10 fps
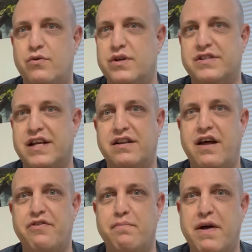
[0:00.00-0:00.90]
it's like
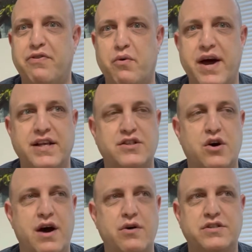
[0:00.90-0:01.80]
another month away.
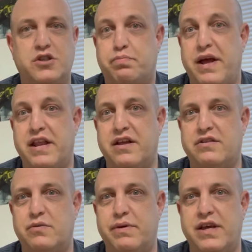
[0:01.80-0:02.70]
So I was just planning
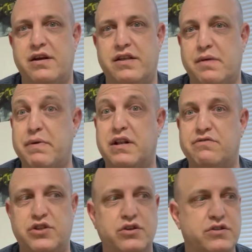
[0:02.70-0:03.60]
it to be here like middle
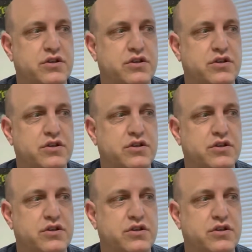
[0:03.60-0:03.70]
of June.